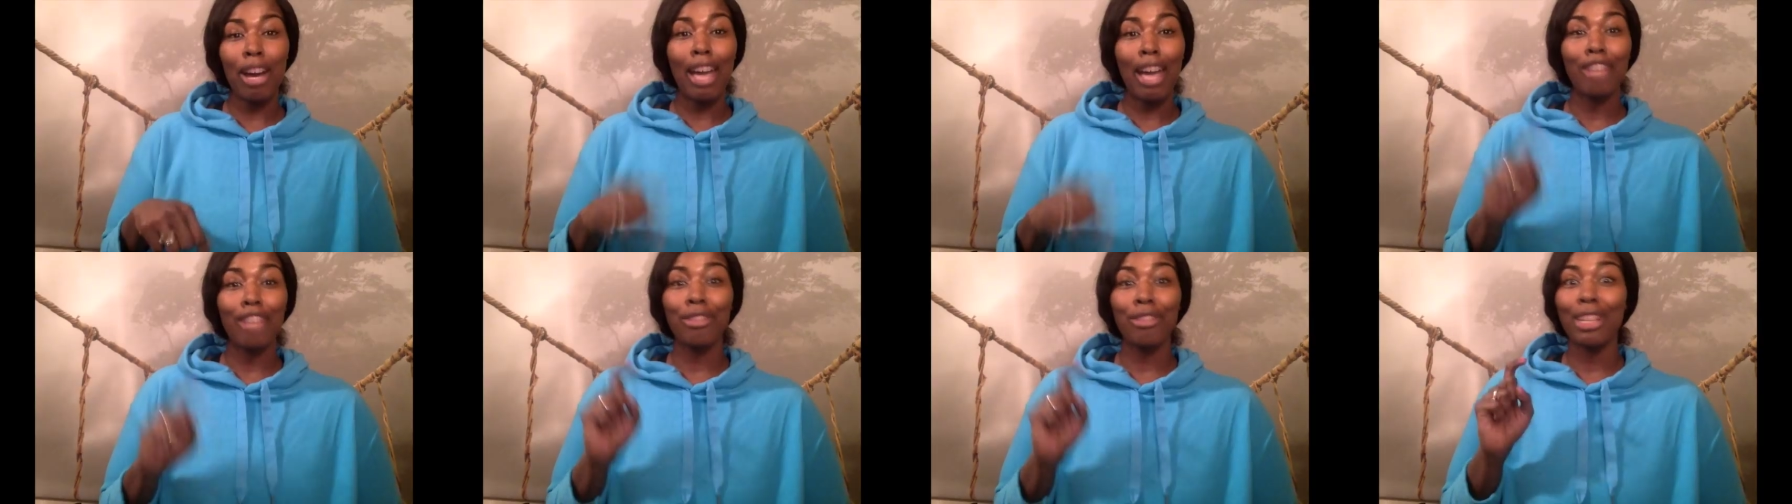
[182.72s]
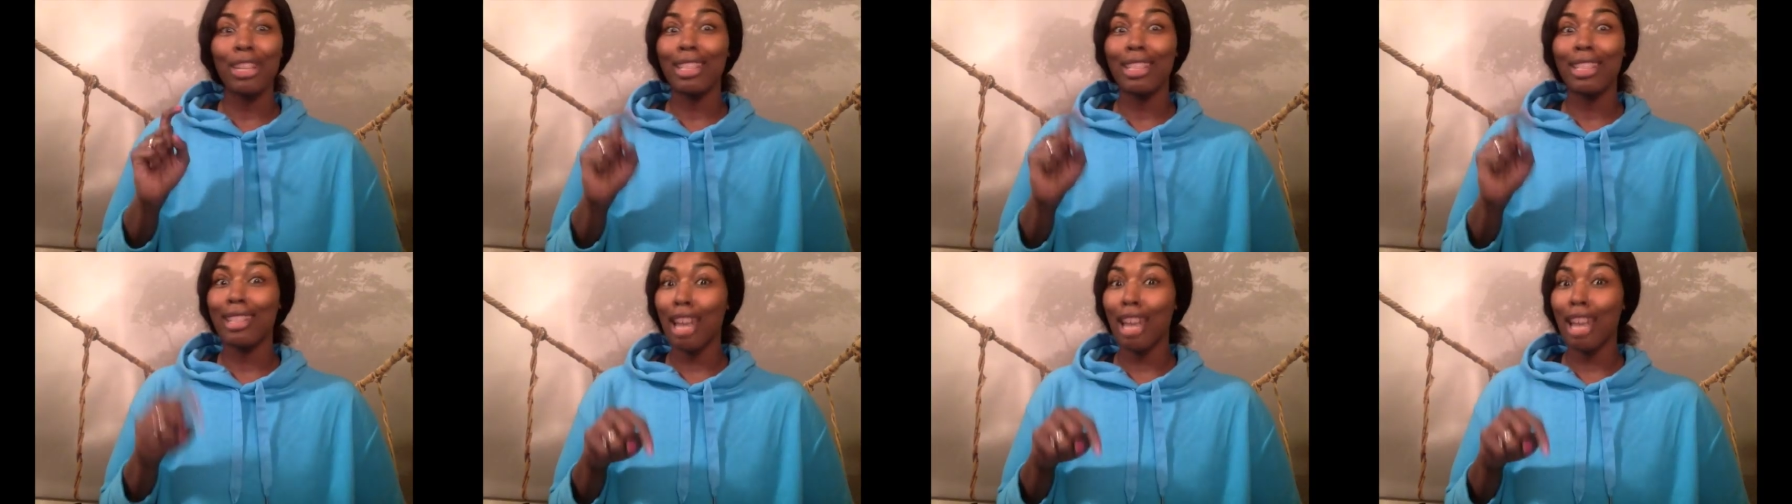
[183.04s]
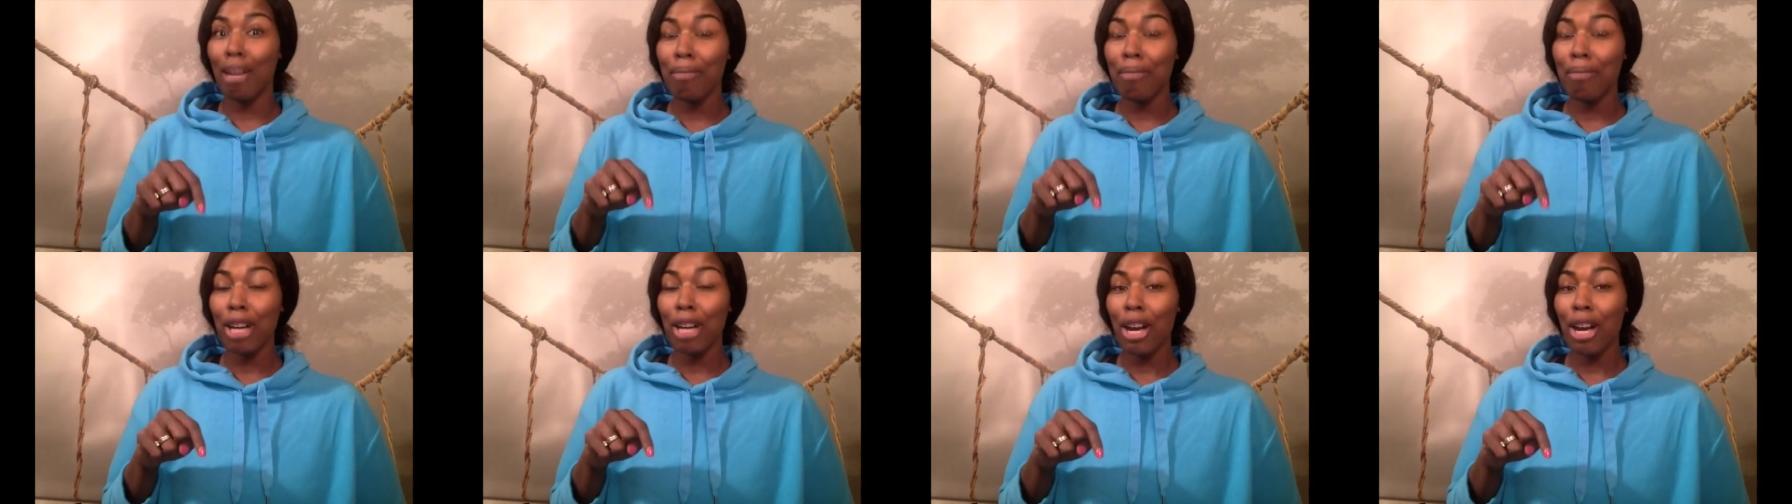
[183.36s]
address
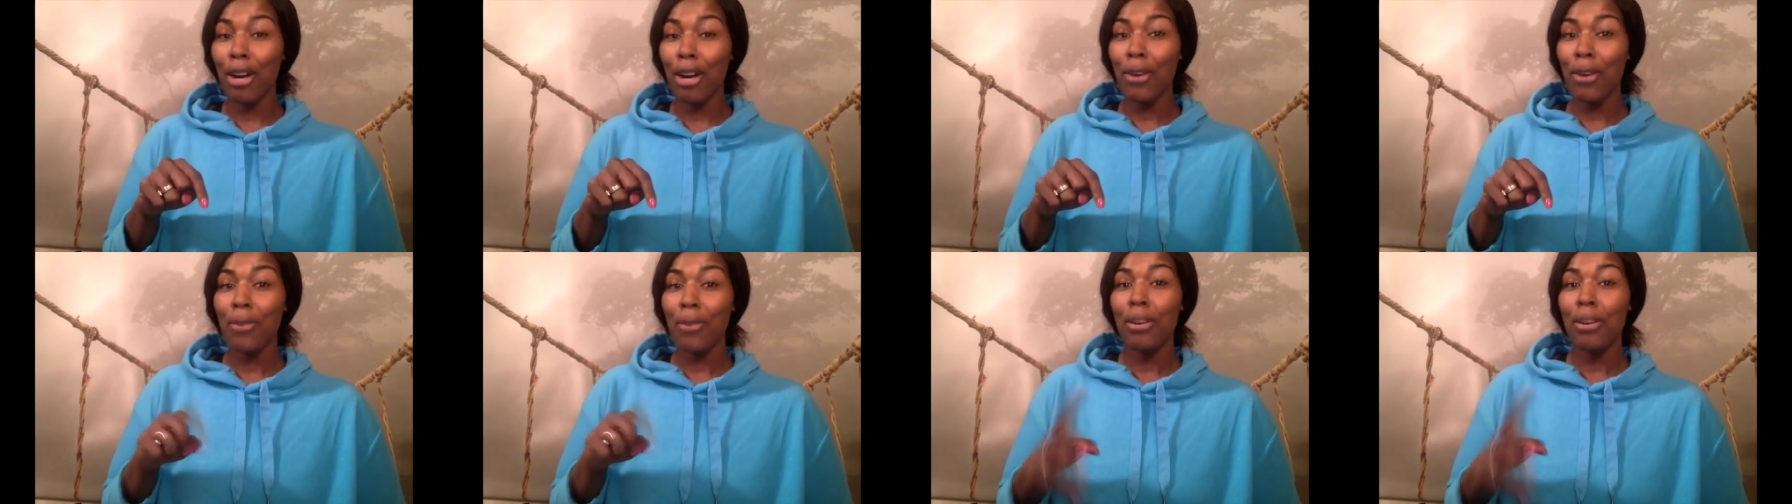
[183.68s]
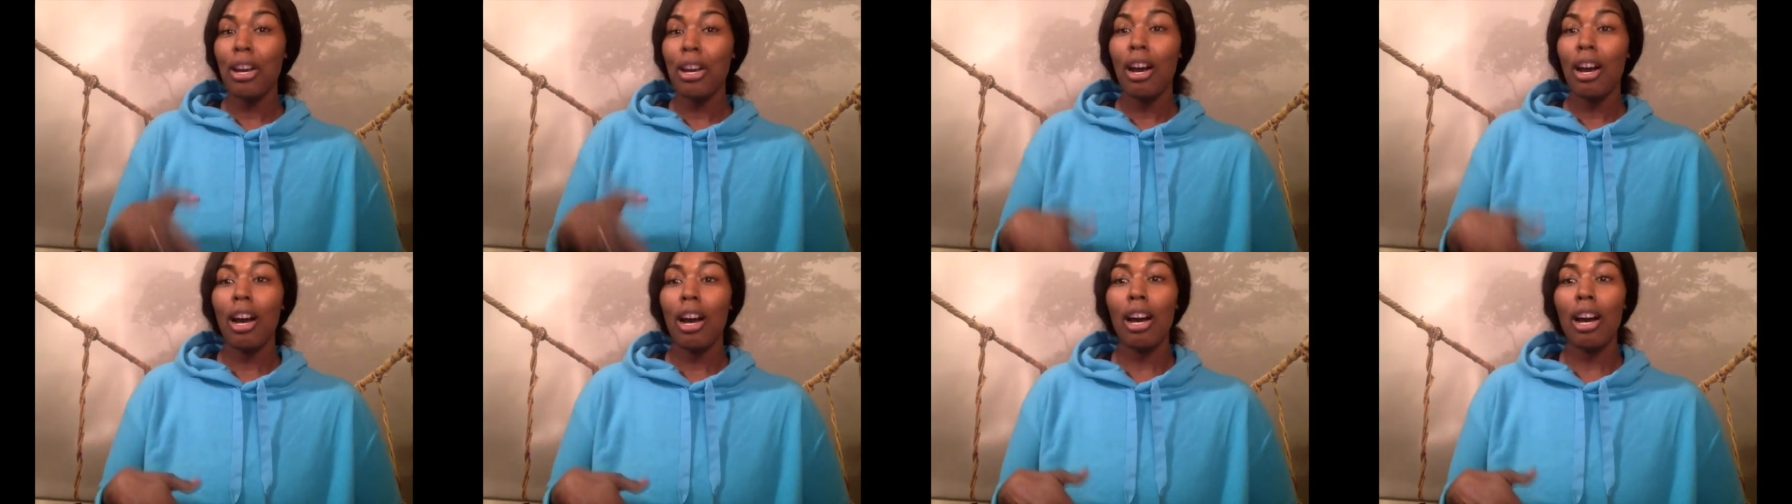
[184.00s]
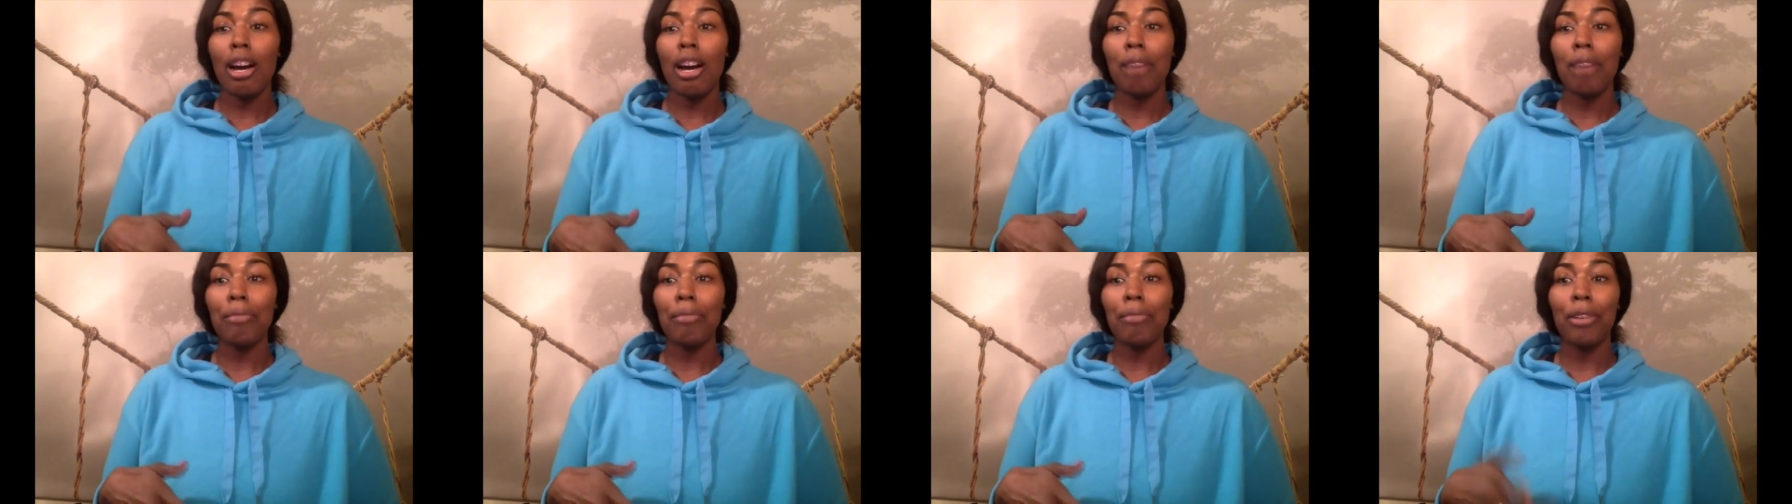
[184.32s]
down below, um,